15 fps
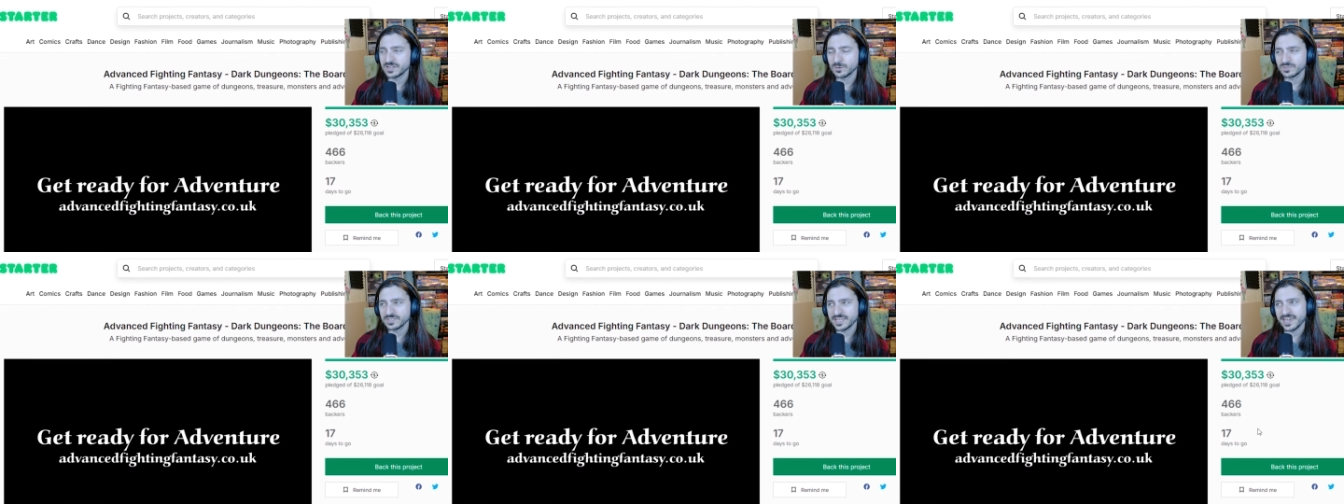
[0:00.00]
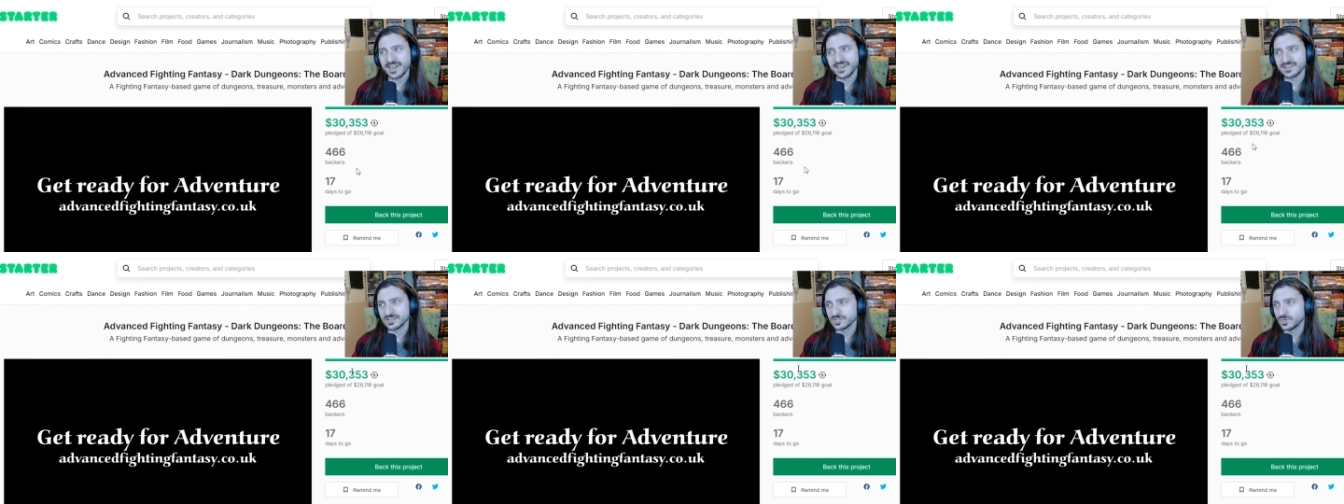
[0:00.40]
It only
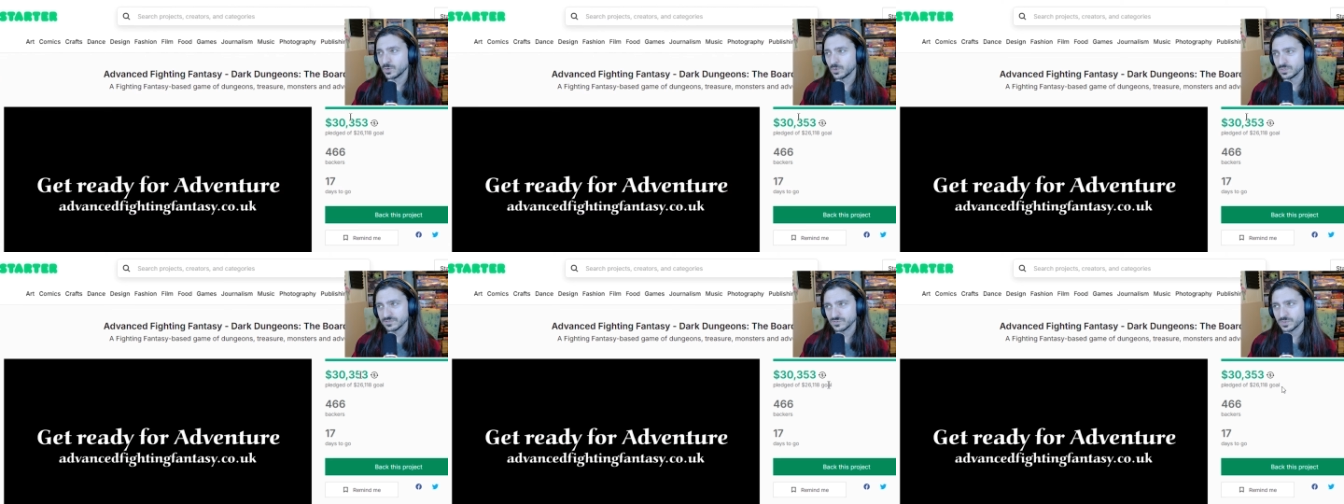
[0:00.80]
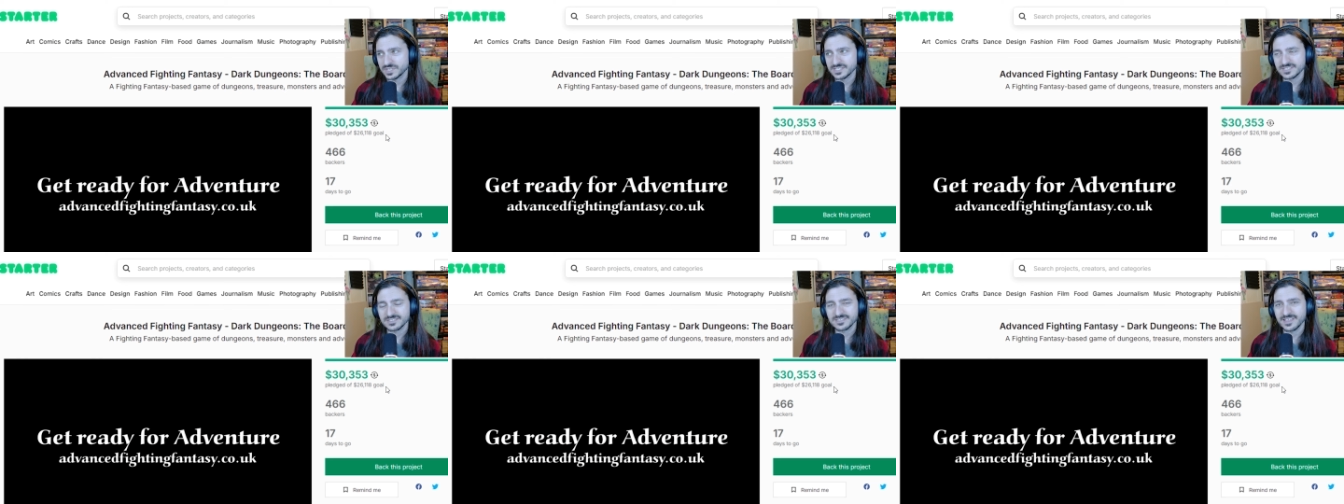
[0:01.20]
had a goal of
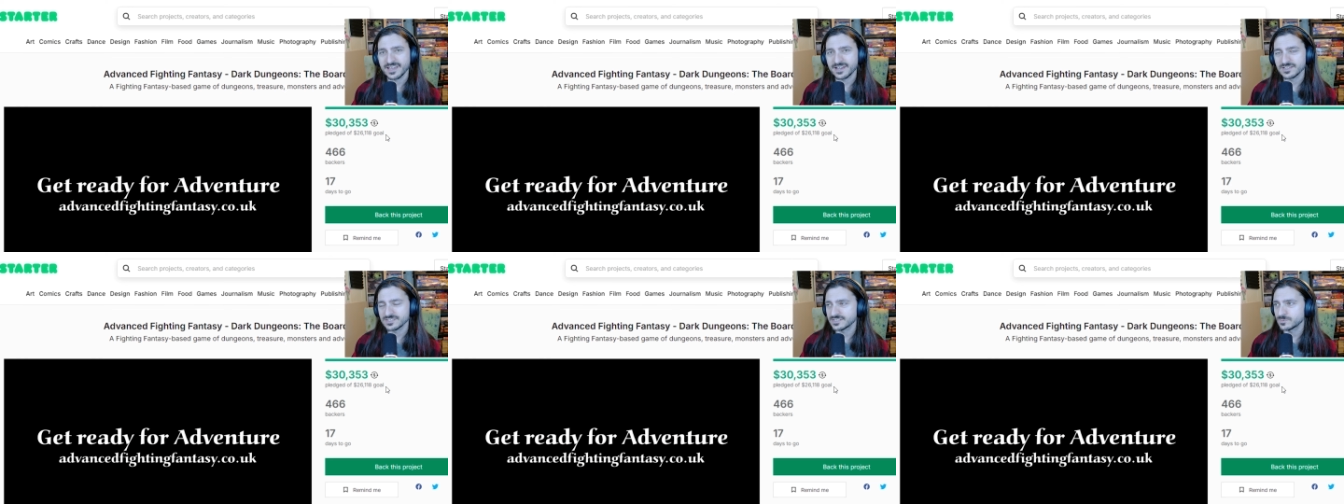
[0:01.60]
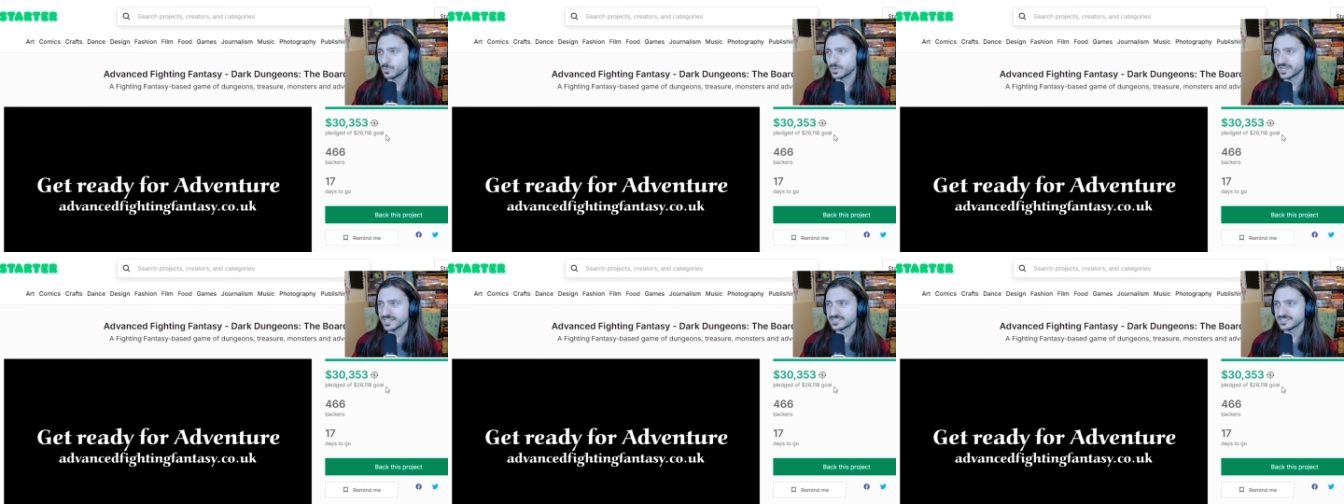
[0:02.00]
twenty-six thousand
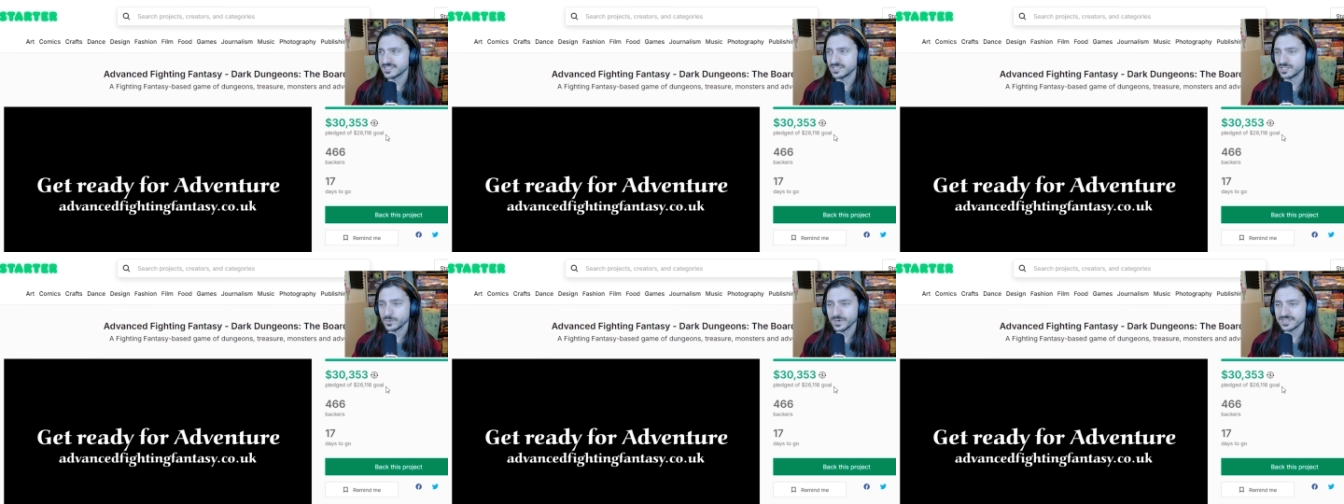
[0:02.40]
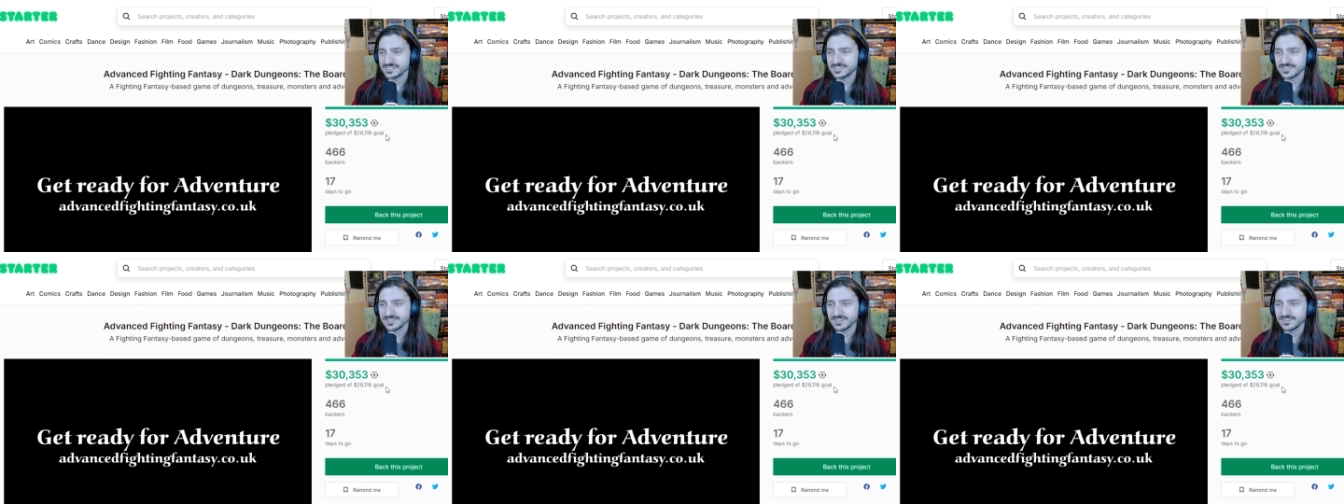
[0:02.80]
one hundred eighteen U S
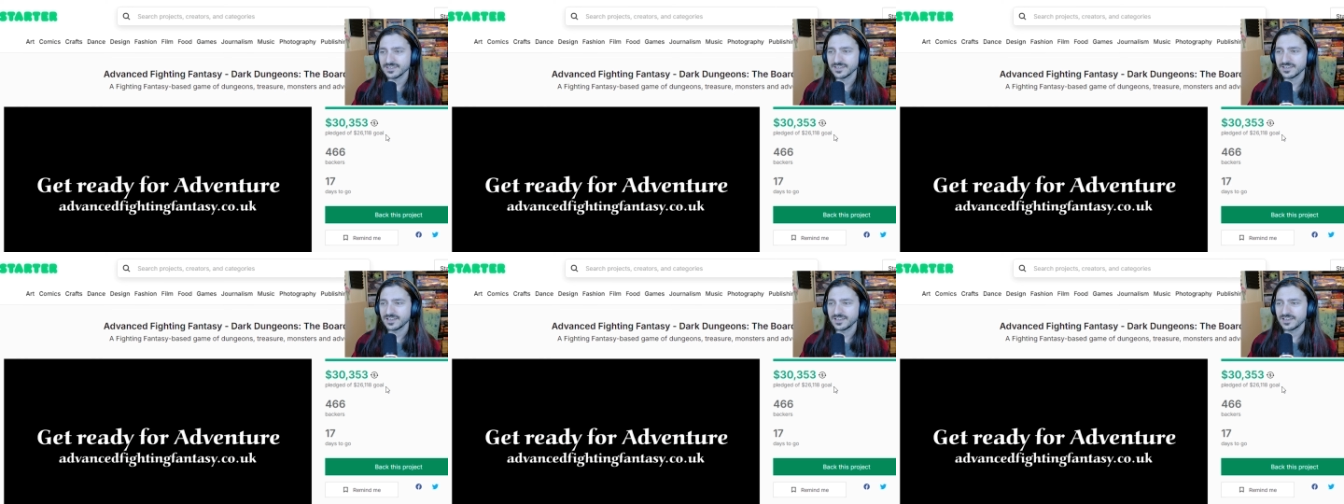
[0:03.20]
D.